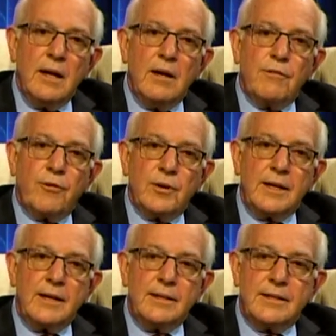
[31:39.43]
For
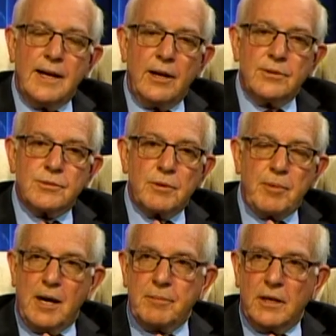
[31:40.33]
the towns with
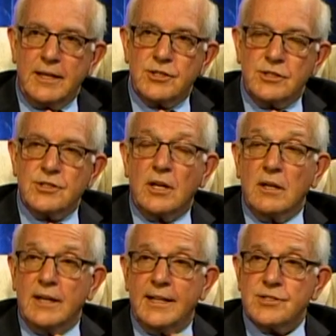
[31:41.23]
populations
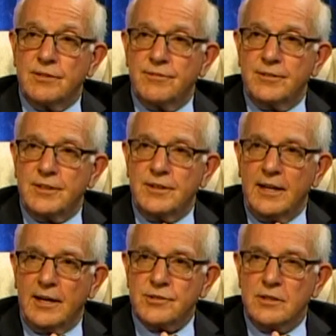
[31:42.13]
less than
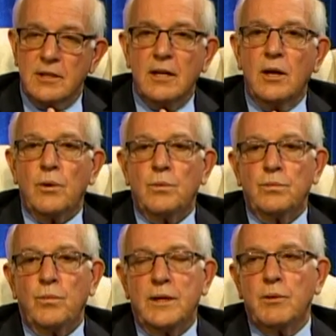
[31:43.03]
50,000,
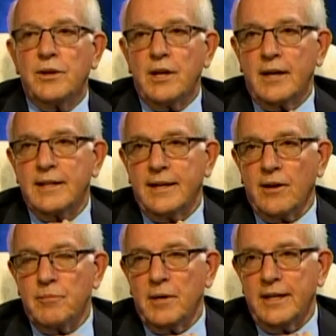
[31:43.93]
we will not get
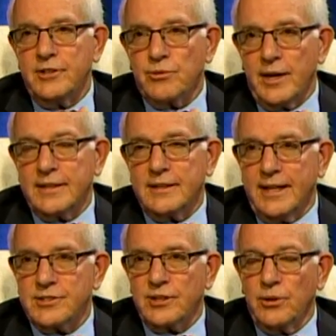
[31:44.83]
our money direct. It
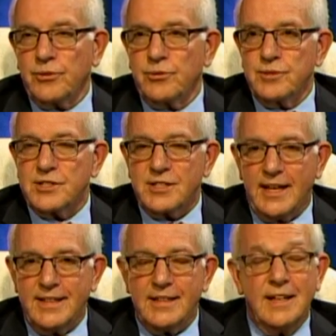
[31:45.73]
has to go through the
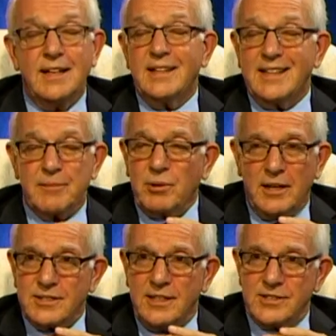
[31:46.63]
state. That
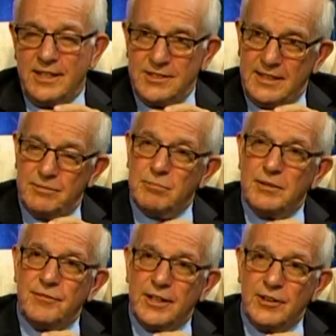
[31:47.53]
process hasn't even been
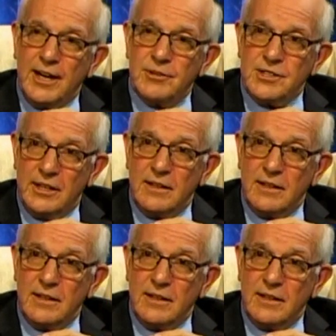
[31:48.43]
figured out yet.